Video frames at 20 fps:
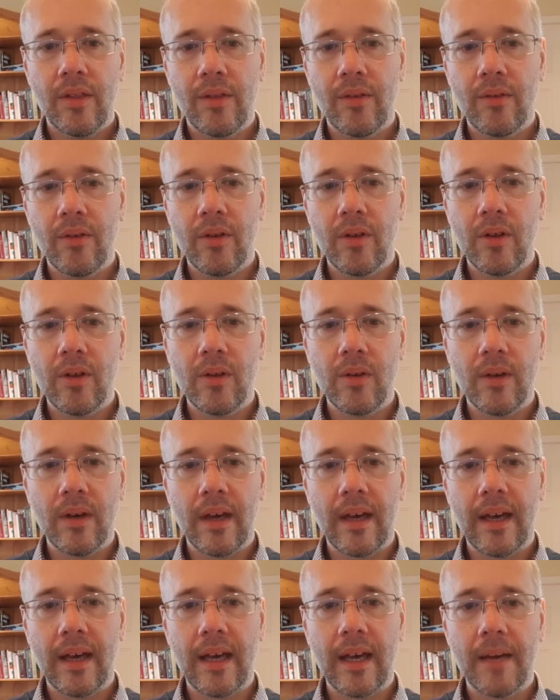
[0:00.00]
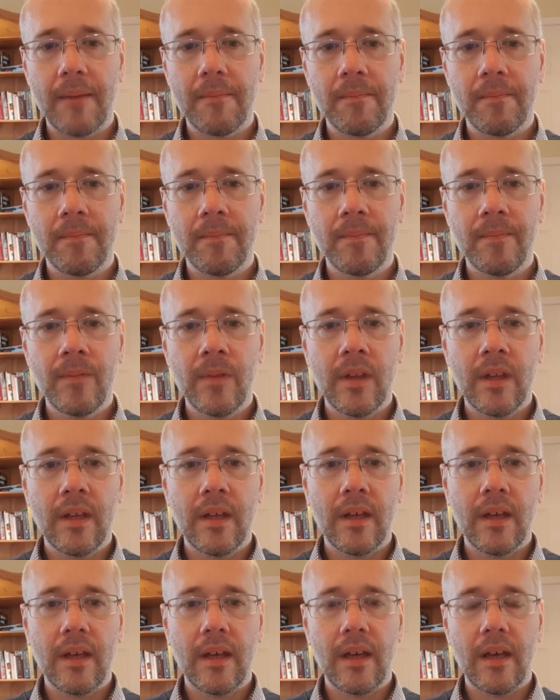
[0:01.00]
through the
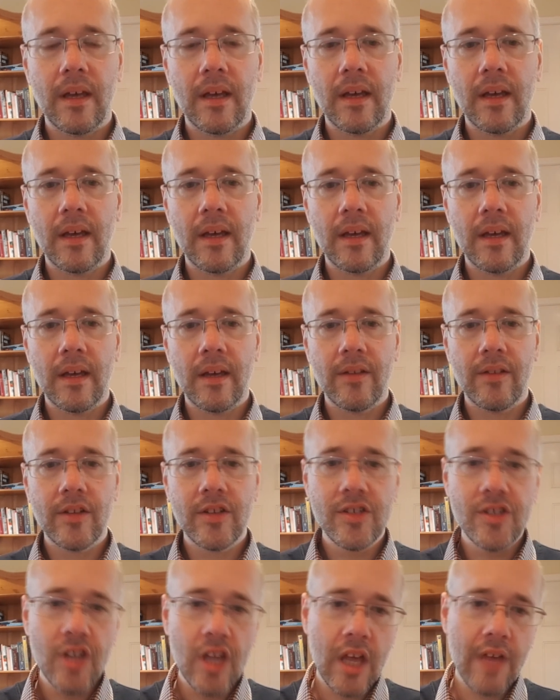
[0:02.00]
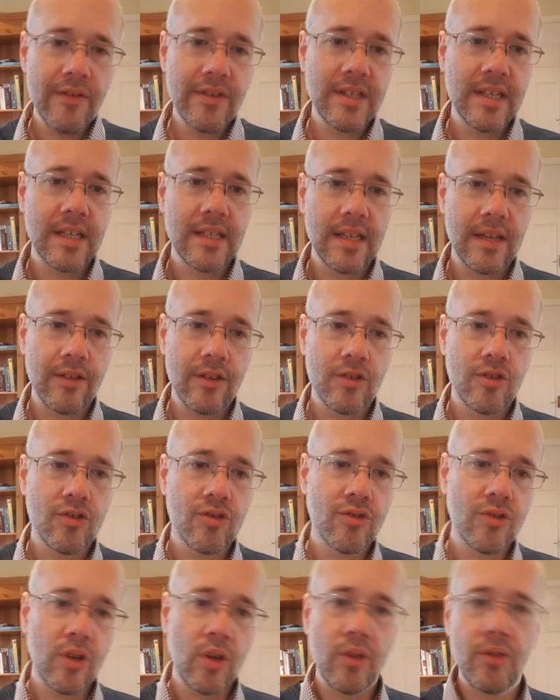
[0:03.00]
services and the
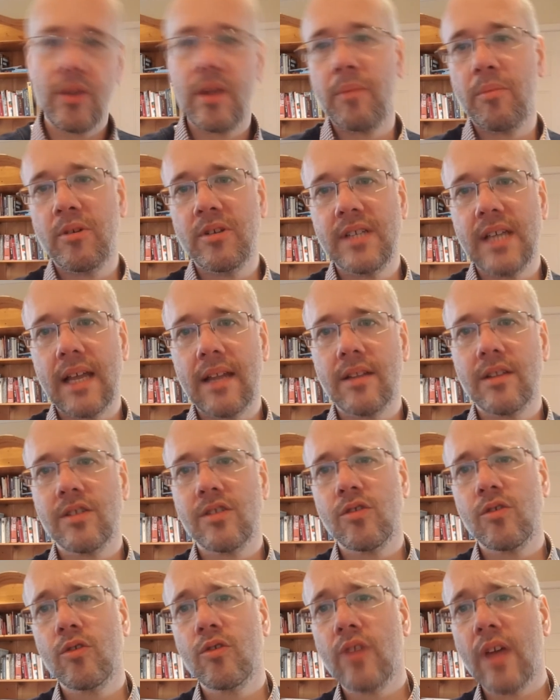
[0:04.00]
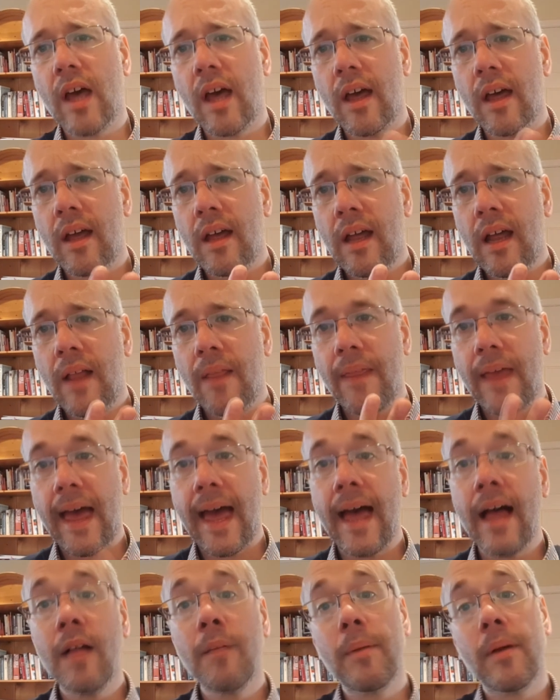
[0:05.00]
truth it presents, through the
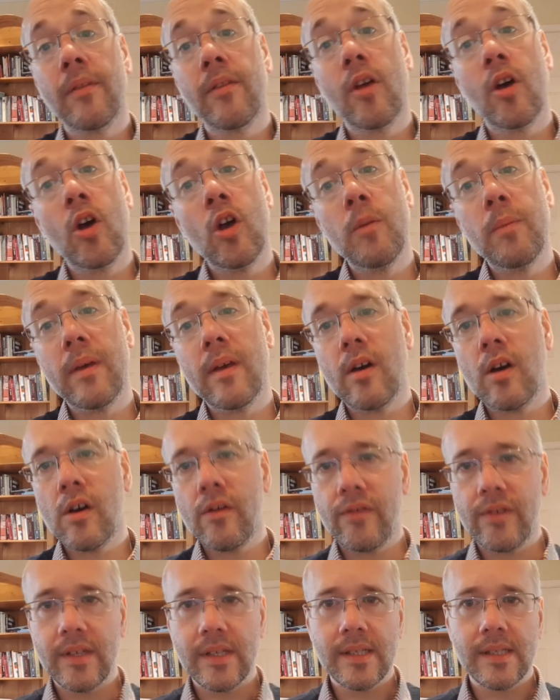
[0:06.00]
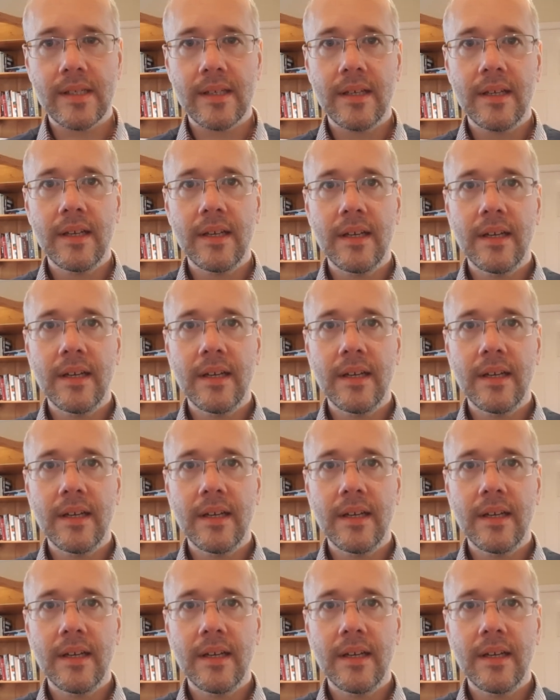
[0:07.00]
help and the hope it offers